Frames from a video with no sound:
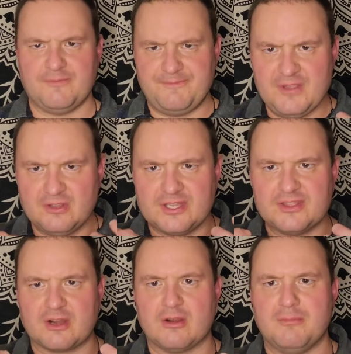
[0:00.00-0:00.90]

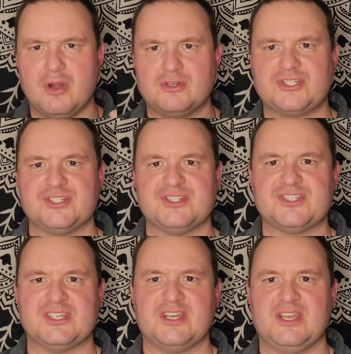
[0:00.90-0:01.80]
feeling their
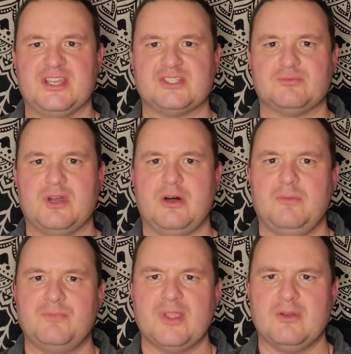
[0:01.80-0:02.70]
emotions uh, as
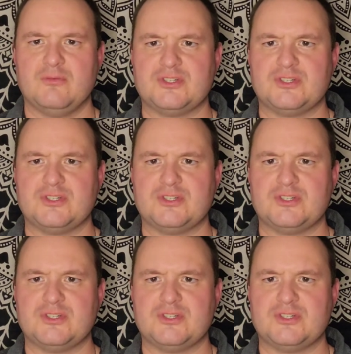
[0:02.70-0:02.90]
well,